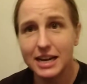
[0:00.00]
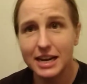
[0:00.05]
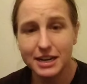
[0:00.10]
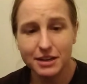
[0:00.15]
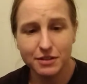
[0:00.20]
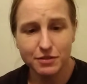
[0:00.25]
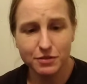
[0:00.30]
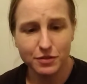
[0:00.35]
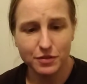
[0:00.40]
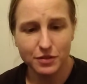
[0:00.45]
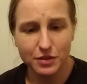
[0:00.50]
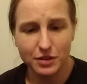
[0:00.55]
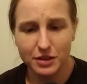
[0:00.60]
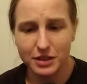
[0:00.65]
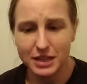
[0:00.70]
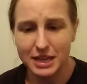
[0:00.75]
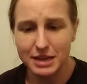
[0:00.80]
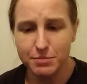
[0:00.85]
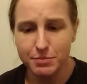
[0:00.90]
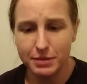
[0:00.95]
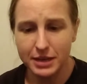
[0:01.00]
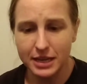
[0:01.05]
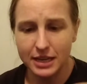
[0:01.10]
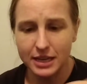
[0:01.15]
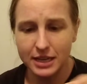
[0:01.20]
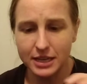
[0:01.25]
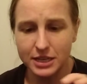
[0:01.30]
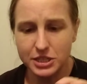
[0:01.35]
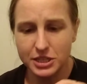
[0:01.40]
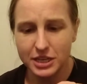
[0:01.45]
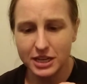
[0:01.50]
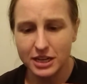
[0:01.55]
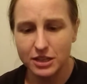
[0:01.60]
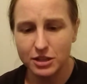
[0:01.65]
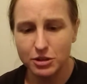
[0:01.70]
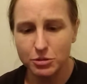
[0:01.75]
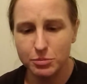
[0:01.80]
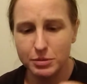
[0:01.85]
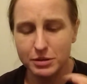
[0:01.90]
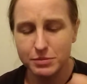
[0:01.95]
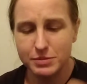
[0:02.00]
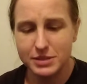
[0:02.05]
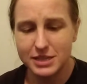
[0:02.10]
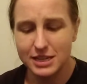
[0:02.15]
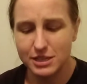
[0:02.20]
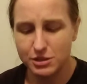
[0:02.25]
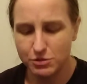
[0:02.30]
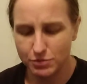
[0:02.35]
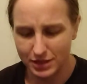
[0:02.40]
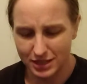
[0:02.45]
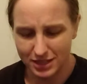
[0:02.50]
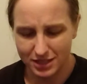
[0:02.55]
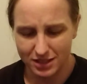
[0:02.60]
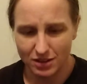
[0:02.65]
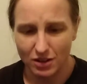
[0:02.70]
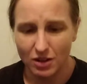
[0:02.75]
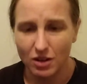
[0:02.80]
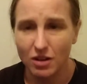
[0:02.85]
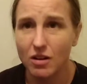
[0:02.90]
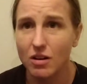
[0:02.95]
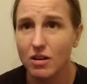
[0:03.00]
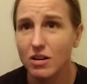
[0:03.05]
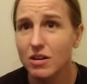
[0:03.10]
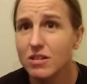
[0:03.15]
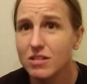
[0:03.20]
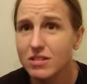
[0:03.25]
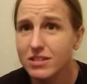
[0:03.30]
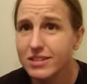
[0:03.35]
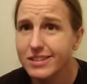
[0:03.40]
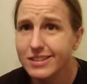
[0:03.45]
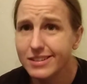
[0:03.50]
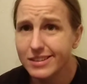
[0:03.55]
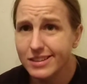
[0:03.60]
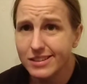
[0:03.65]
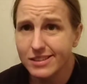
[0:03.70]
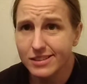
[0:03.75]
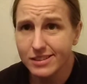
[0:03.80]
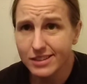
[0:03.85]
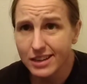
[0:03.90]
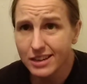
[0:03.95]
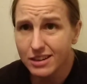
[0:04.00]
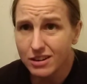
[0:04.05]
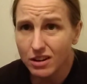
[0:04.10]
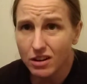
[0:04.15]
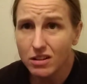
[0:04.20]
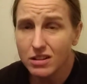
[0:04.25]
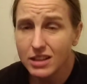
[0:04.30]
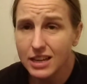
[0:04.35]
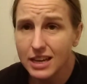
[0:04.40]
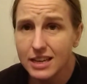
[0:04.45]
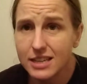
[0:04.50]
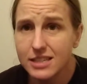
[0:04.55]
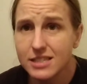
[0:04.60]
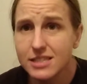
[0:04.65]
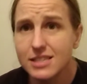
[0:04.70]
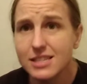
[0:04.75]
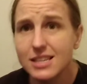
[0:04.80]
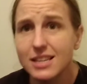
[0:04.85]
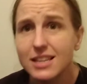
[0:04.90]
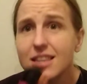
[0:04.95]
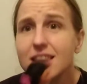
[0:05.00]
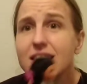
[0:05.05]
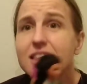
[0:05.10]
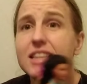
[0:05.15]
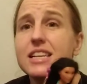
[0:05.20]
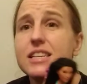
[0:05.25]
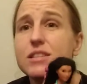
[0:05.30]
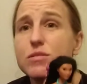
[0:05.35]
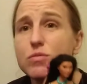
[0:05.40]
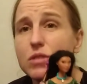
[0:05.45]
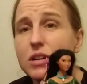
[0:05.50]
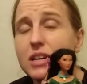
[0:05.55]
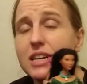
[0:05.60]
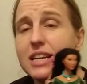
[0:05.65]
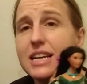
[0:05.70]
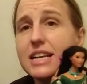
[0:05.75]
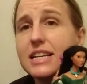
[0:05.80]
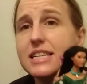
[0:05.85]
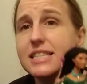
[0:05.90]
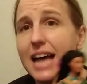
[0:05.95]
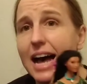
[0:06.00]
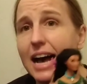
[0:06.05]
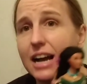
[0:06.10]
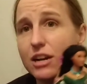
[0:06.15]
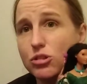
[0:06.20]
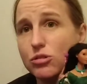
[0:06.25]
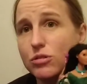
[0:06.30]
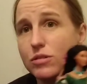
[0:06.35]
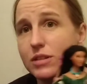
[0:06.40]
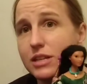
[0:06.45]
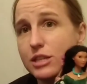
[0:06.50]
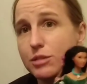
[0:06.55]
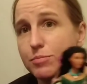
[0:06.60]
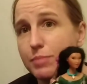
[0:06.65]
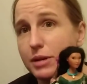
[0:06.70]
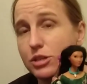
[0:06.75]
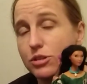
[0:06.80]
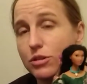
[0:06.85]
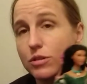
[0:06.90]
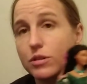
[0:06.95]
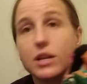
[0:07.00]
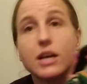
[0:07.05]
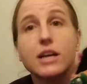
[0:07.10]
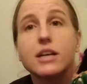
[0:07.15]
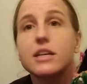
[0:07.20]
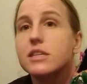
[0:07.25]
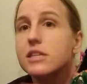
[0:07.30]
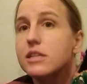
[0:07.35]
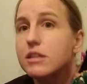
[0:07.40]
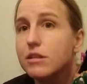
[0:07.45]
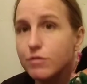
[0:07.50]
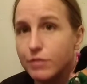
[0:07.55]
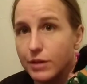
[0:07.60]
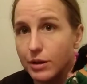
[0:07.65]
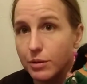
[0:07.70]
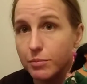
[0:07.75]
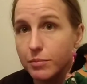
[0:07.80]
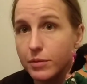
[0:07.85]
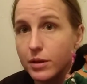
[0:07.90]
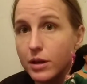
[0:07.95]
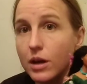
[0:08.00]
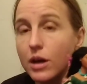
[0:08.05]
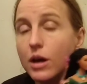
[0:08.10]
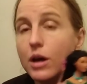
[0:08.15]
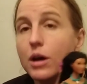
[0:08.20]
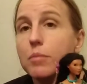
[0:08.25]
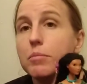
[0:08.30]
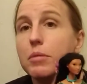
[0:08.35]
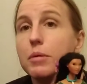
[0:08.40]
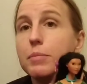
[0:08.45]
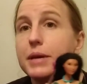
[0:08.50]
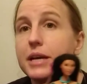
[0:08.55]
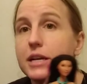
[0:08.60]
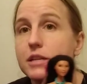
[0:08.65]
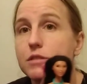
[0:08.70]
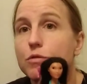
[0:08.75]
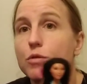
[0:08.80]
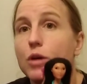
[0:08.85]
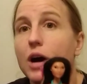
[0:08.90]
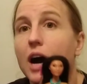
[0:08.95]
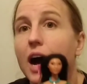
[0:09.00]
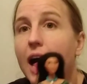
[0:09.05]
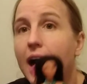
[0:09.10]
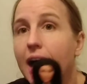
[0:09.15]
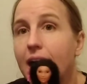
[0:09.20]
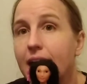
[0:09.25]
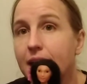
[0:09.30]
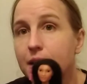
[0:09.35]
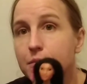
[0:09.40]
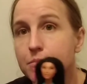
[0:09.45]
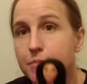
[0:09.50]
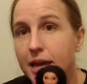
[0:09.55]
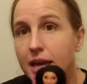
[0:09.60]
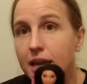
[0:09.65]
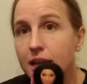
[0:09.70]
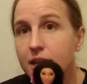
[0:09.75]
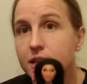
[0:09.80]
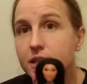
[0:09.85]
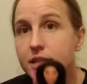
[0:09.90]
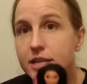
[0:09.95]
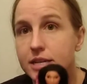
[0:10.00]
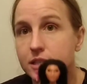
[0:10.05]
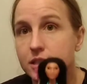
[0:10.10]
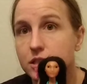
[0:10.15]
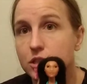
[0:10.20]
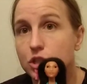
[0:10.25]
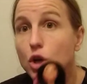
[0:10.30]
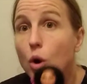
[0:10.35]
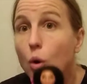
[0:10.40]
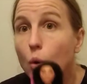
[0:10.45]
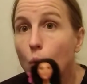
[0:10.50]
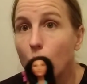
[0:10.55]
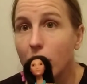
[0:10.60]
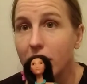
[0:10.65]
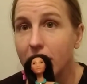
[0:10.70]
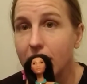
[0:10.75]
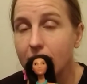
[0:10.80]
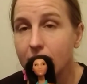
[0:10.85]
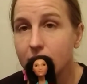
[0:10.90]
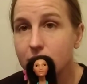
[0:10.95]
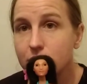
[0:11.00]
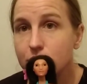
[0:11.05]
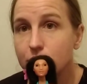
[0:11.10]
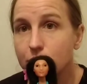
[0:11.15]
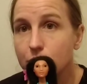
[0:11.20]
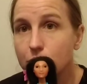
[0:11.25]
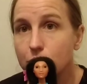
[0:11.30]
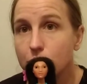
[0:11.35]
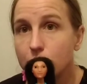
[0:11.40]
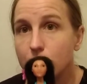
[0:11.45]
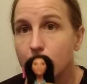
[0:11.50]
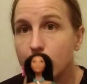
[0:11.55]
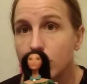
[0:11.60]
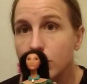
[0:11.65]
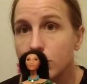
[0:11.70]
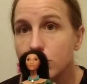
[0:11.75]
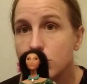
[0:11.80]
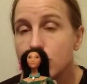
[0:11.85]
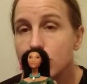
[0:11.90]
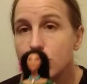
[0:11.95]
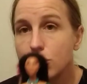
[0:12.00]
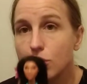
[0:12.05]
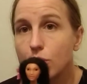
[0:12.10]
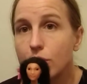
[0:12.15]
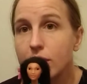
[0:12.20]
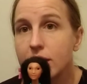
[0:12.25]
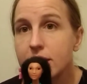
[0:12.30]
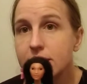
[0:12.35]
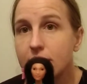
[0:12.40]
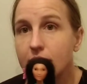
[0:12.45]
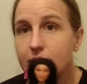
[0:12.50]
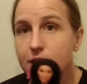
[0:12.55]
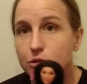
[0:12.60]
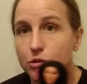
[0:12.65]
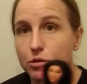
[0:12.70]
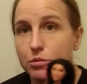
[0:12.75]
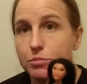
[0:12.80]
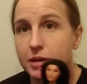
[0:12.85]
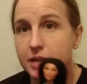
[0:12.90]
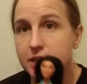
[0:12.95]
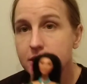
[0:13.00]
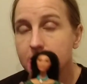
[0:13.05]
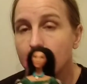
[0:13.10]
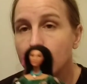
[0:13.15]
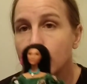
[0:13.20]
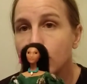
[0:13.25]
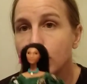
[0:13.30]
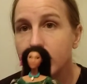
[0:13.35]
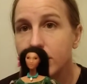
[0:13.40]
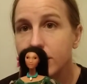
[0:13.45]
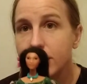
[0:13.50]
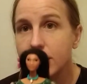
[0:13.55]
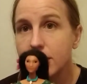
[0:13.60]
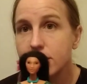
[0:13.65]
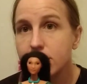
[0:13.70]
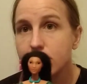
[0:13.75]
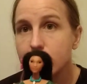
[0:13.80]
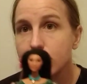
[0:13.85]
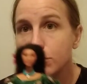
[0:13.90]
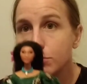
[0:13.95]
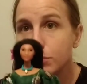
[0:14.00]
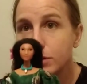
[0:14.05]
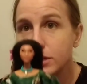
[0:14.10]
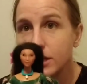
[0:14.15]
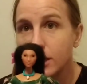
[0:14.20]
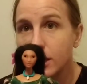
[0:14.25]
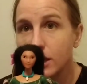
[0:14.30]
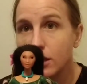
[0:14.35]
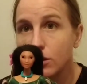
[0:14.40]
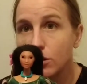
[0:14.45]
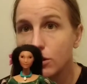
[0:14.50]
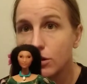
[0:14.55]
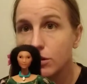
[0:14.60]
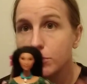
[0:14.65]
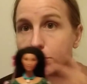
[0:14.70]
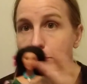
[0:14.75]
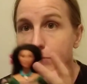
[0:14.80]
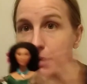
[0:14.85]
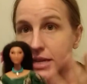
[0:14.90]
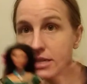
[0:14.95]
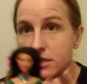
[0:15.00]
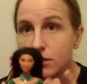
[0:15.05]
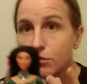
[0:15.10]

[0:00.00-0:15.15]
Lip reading: of led me to get a little bit obsessed with all the Disney dollies. This one is actually special, not because of the film, but because of what I made this toy into. The stories I told myself with this particular piece